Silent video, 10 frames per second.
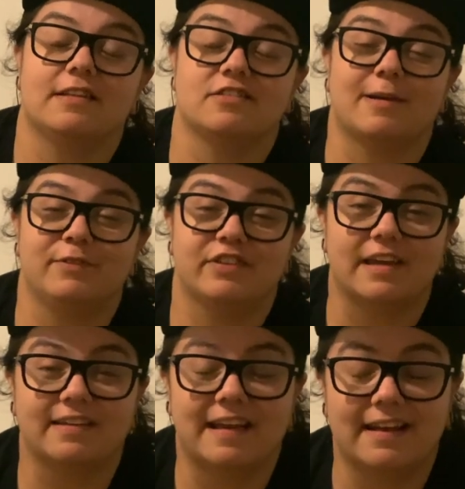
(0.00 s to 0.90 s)
the time you've
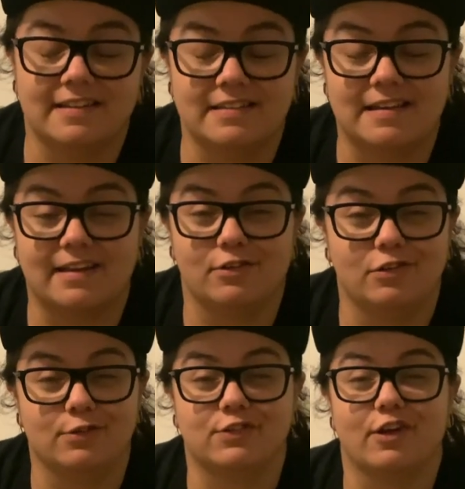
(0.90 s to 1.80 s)
taken out of your day to
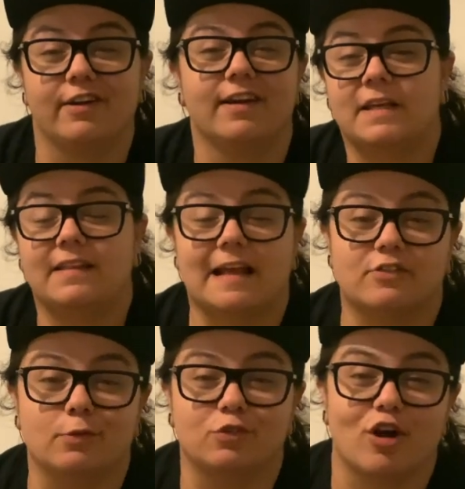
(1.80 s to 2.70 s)
do so. Hit that
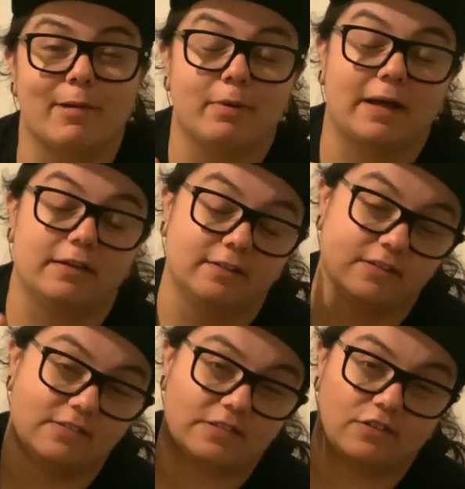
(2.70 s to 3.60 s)
subscribe button
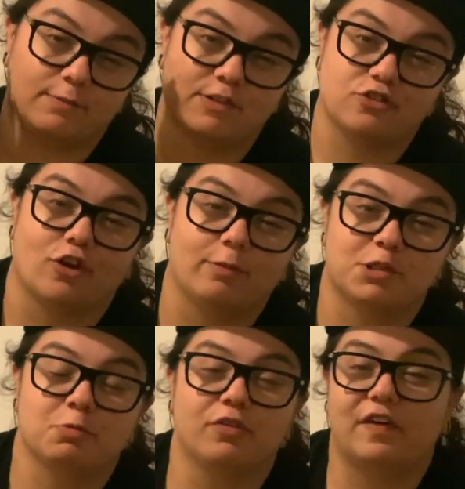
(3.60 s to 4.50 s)
because there's going to be so
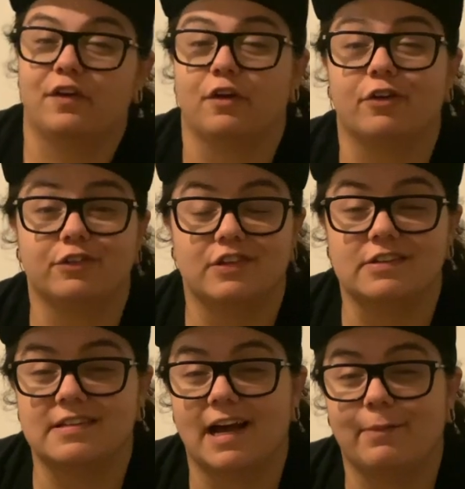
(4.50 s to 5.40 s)
much more Funko content
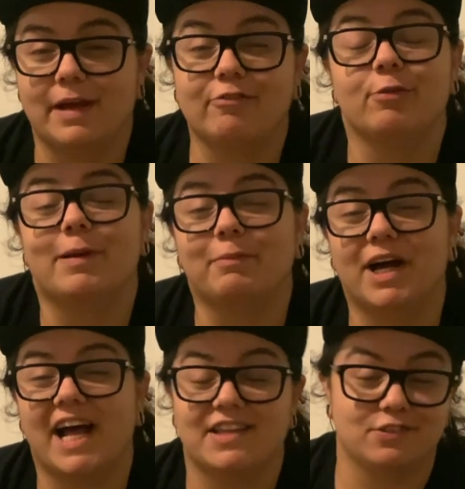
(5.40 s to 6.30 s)
to come. And remember,
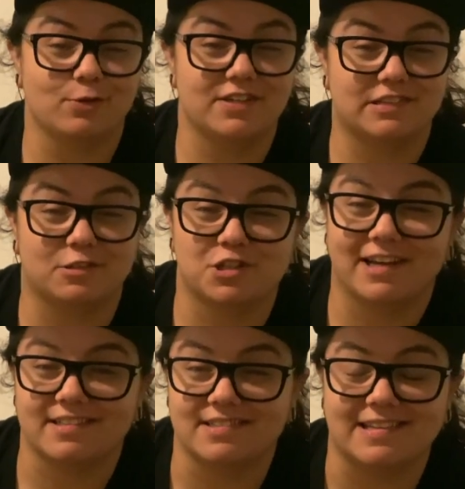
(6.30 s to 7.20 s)
as always, like
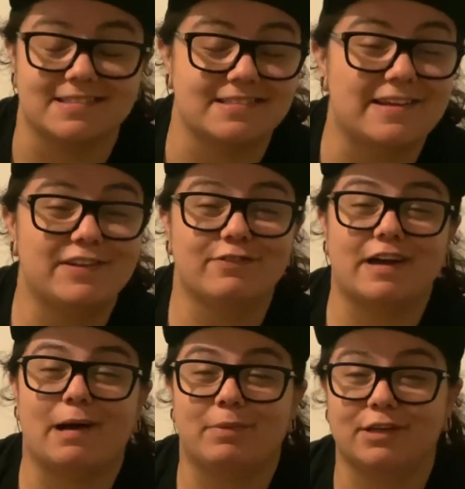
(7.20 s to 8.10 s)
Dragon says, never give
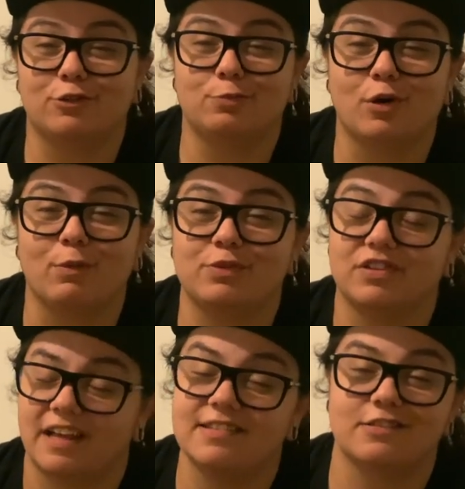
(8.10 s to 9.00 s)
up, and good pops
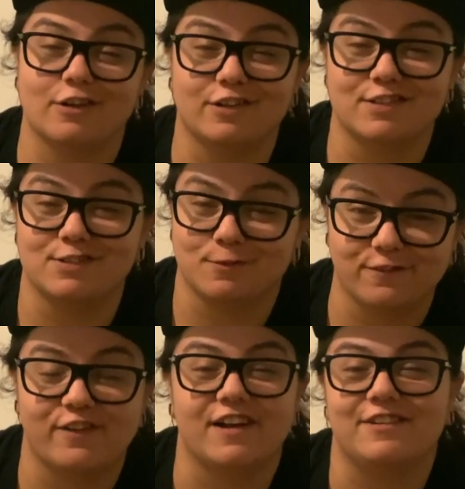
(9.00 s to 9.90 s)
and sodas will
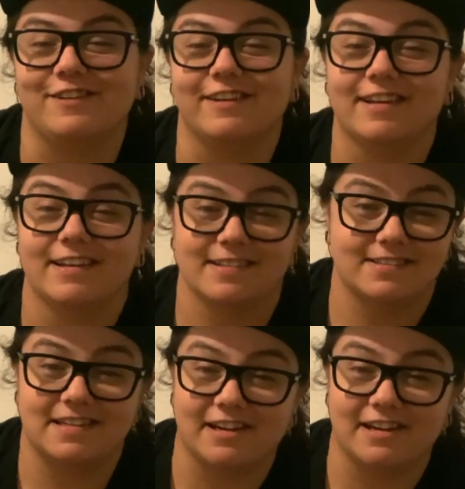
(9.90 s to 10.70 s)
find you. See